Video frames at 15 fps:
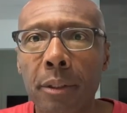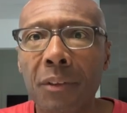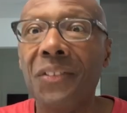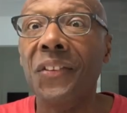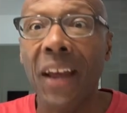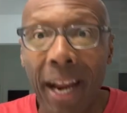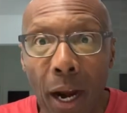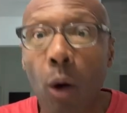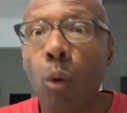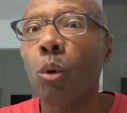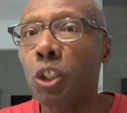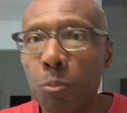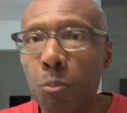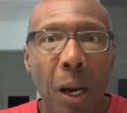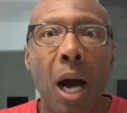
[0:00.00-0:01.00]
They're
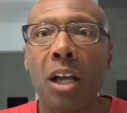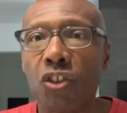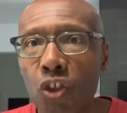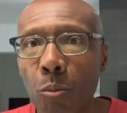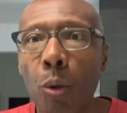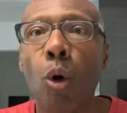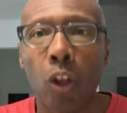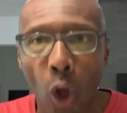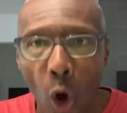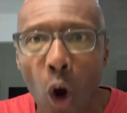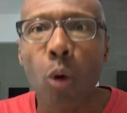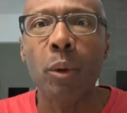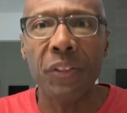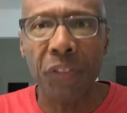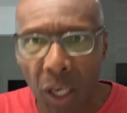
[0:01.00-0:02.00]
responsible
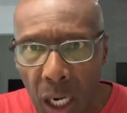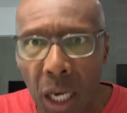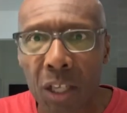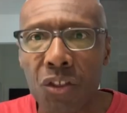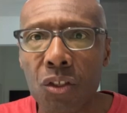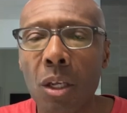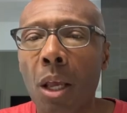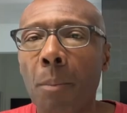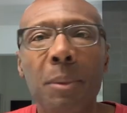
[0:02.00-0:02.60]
along with us